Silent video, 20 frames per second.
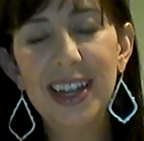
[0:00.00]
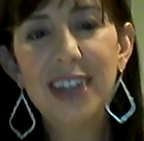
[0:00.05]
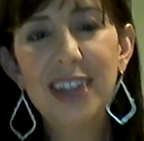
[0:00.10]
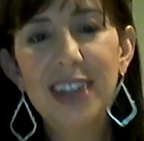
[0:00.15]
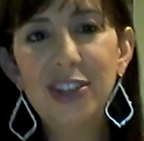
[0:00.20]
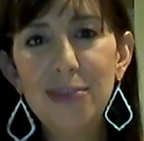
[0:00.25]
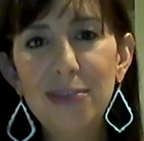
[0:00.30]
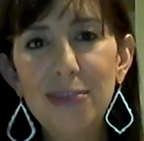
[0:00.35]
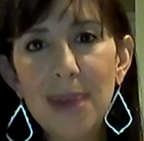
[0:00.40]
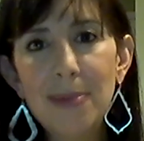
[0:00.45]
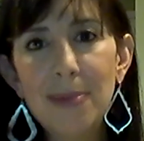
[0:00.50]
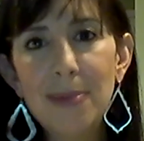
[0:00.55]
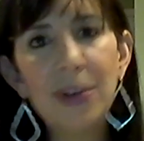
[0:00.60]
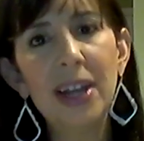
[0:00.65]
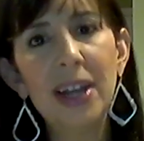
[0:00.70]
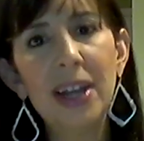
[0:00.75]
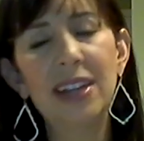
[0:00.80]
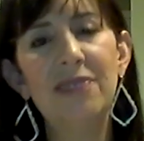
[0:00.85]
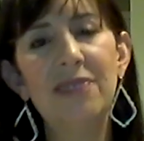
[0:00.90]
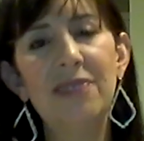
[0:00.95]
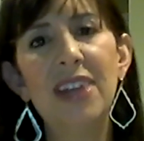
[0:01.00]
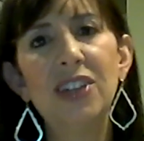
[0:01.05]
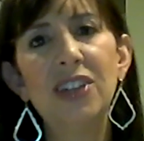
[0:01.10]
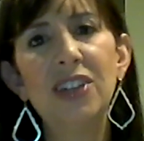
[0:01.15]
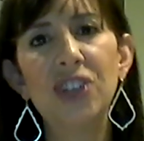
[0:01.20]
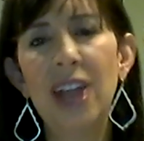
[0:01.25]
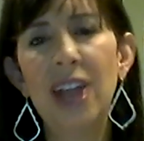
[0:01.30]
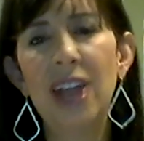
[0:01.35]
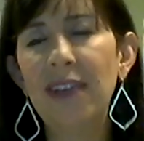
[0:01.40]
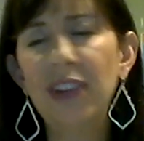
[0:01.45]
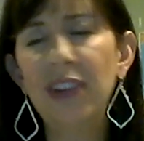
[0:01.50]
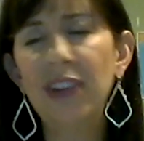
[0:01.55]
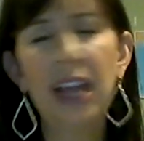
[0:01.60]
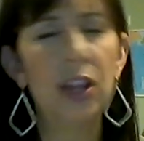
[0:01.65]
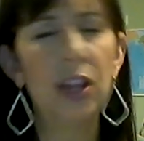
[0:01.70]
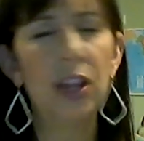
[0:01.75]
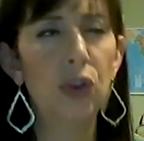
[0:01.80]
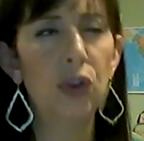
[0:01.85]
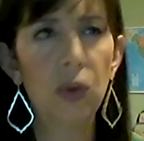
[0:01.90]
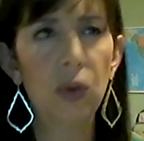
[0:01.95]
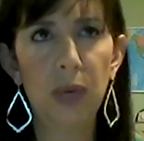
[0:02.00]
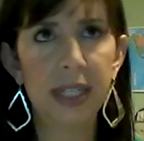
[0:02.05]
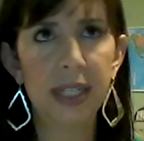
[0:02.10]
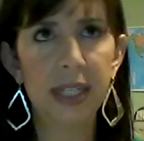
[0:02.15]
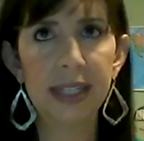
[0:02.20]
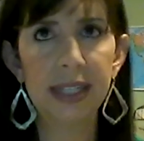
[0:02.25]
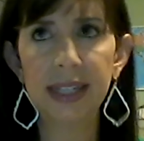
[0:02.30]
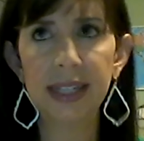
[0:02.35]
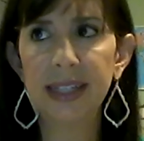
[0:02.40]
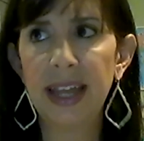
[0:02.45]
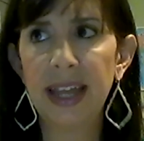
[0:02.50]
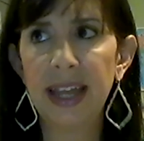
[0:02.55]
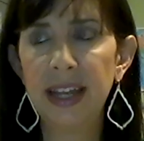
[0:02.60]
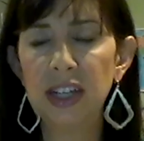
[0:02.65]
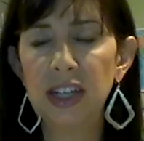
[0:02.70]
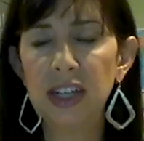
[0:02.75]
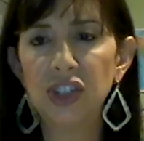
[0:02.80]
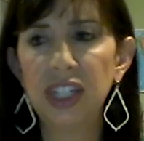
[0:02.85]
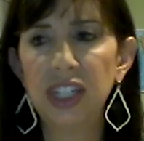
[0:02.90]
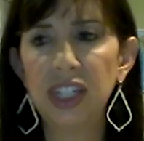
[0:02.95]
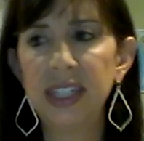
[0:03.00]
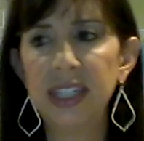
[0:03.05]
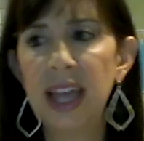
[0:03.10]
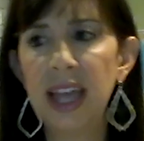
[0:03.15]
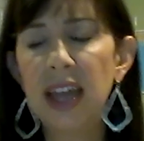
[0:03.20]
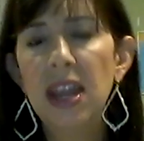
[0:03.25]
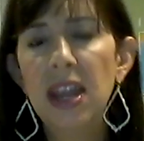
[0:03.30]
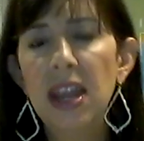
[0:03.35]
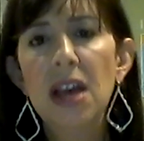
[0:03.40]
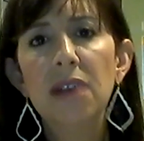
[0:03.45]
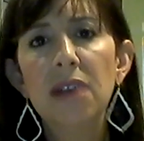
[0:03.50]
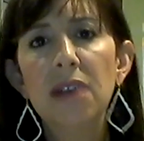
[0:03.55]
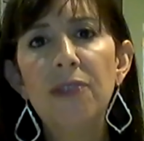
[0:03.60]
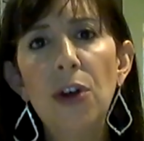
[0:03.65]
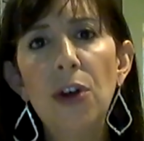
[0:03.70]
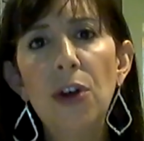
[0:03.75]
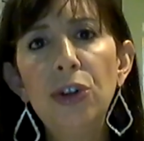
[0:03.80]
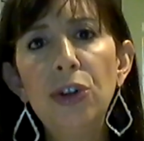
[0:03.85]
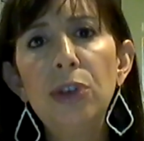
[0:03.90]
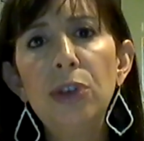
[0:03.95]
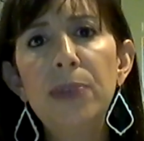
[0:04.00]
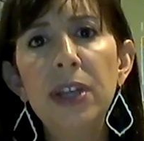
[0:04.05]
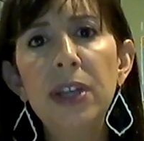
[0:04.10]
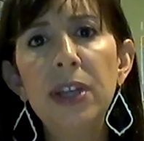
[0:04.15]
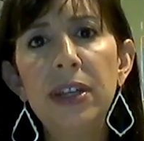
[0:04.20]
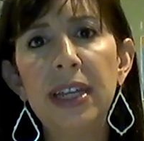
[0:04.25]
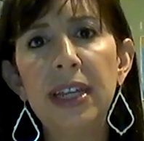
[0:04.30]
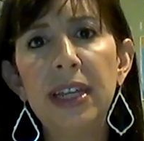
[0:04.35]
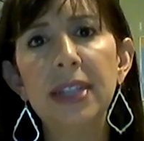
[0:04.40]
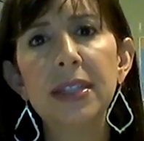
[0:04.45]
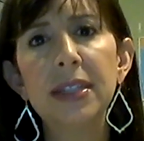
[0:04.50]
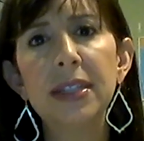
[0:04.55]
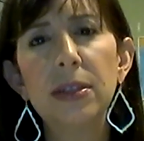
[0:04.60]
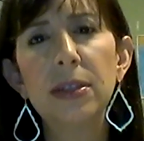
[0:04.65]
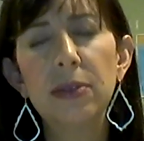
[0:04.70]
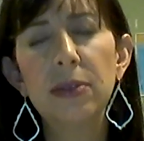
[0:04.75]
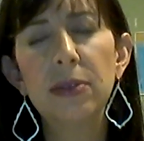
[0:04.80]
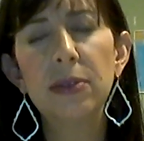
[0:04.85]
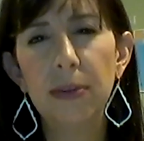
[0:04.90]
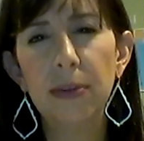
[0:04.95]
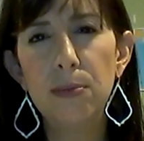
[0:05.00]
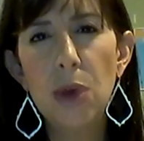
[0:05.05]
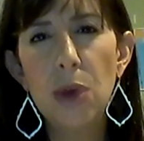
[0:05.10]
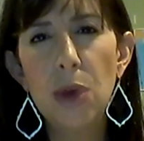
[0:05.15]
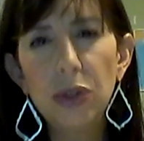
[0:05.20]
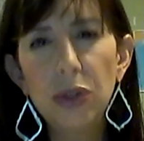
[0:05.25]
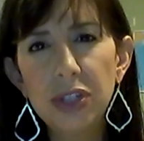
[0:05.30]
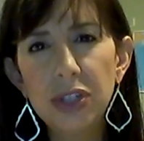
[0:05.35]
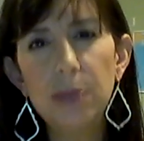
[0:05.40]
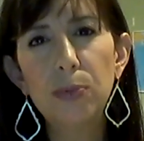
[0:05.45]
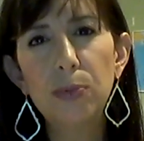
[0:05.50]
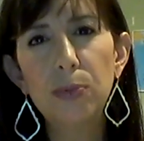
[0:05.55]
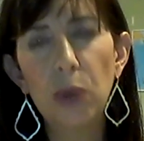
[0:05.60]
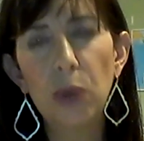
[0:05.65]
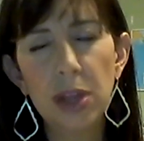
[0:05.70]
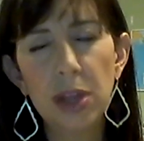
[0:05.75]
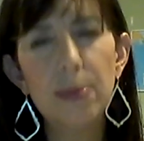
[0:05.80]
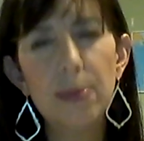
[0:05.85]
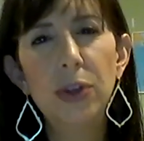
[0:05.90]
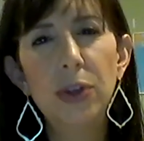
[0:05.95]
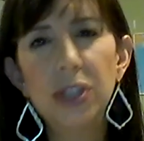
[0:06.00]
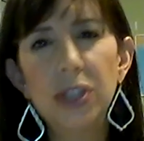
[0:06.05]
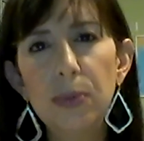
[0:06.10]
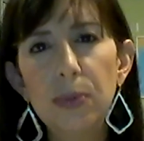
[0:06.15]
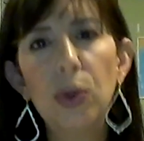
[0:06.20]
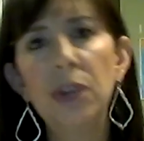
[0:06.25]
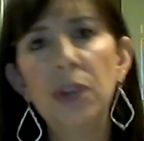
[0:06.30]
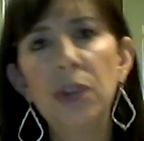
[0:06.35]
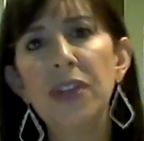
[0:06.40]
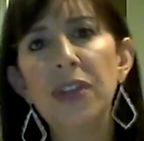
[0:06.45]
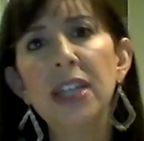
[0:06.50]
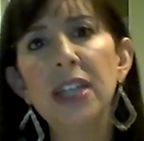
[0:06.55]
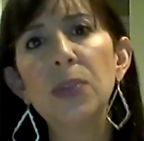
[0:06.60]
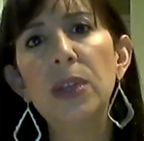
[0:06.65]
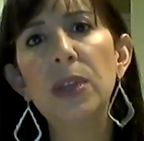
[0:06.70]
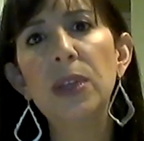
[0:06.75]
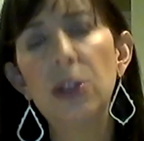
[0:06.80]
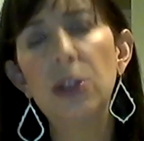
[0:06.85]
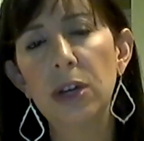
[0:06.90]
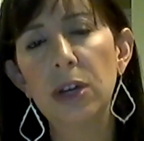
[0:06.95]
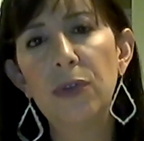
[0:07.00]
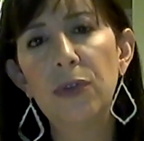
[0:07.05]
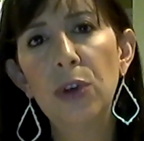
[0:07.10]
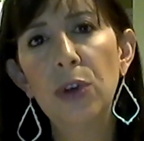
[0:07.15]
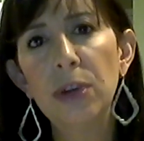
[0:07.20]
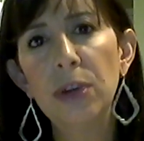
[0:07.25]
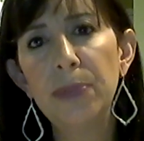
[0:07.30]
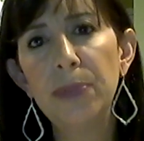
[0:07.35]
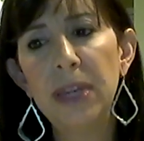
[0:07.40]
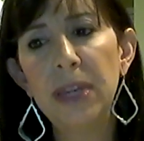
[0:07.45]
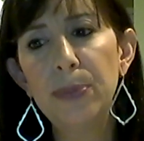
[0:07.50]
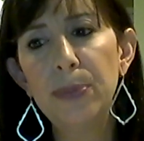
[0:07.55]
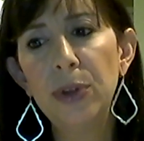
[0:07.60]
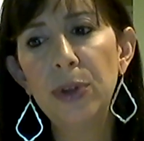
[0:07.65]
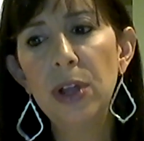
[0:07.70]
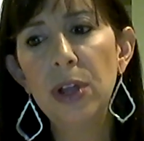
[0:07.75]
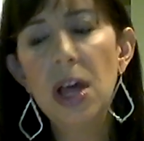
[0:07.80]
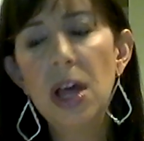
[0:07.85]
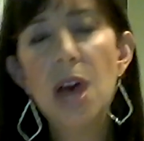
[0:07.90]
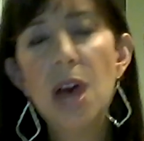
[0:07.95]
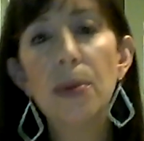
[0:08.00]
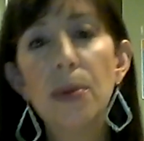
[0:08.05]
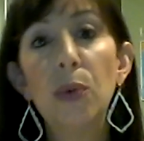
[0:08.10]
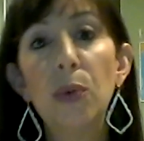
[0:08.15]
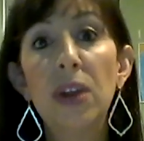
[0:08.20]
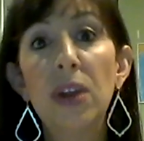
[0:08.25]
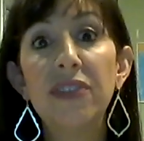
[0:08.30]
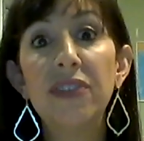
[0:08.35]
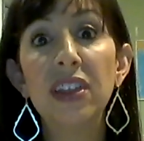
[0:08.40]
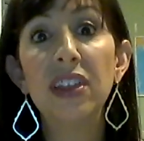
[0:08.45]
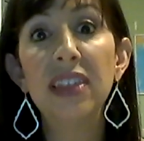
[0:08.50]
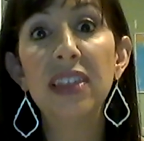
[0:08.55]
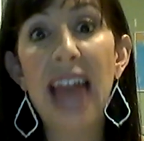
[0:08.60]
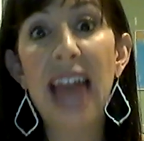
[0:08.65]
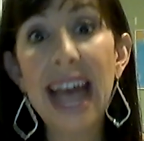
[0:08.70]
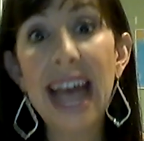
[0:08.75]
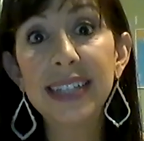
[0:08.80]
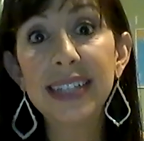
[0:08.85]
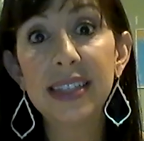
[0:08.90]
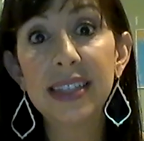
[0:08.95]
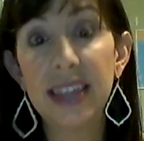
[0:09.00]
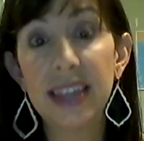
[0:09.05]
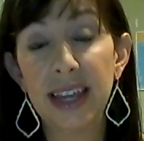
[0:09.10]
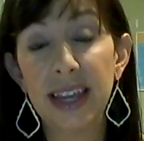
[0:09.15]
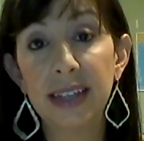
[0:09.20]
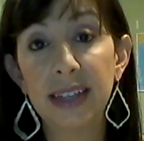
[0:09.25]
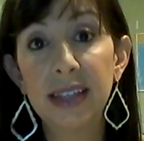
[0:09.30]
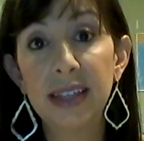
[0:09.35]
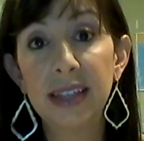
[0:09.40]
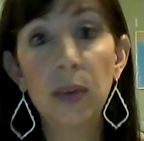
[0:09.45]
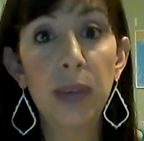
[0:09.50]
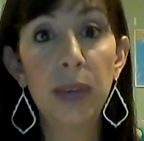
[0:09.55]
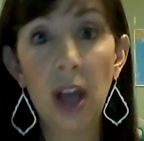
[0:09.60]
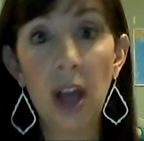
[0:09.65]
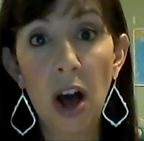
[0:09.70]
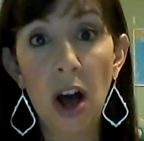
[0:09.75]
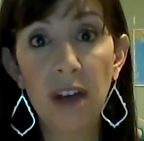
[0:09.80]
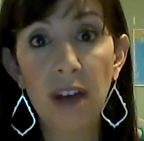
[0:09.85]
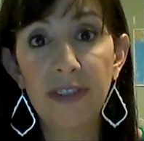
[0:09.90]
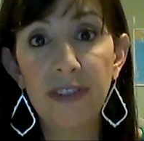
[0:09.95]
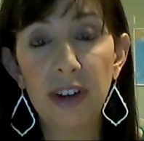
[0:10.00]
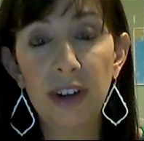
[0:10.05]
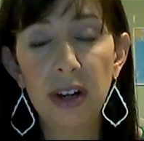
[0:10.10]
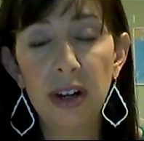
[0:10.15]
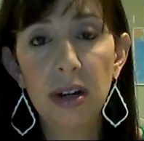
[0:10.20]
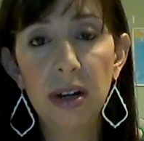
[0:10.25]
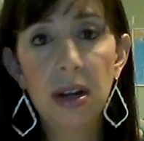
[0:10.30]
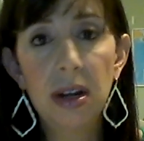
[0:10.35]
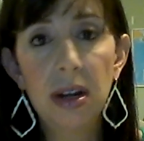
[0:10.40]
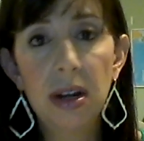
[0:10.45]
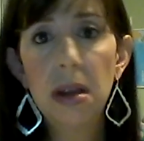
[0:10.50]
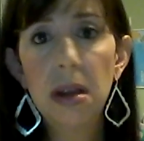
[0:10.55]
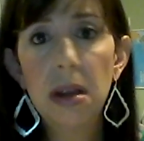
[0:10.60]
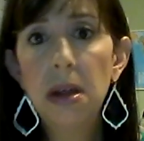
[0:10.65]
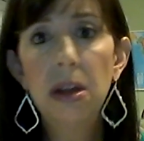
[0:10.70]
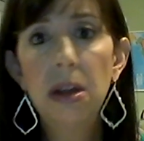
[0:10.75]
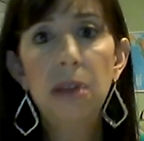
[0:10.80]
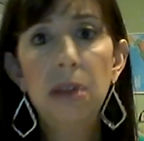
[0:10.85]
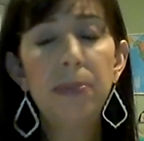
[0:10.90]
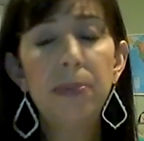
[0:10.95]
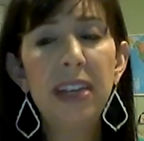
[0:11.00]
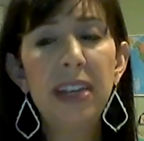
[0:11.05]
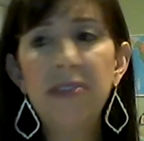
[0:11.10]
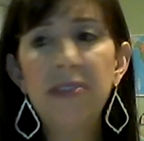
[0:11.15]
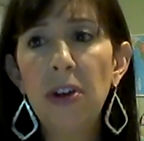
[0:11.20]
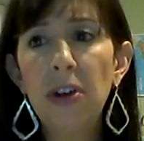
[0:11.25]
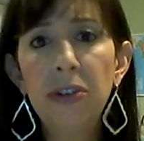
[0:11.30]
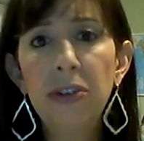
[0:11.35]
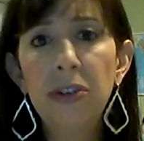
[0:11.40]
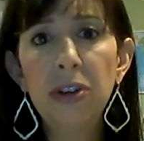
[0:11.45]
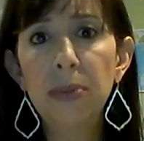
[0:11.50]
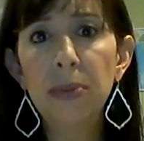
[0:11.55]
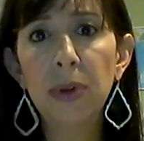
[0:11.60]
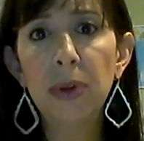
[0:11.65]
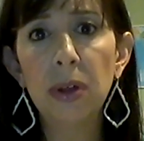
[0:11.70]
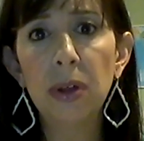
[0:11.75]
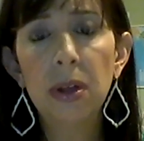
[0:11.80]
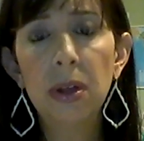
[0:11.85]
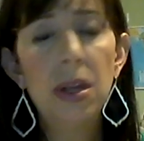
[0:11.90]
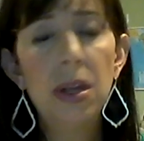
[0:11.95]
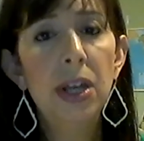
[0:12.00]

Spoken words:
Do you remember at convention, I forget who it was that said it, she said, vulnerability is one of the most important things we look for in people, but one of the last things that we offer. Be vulnerable.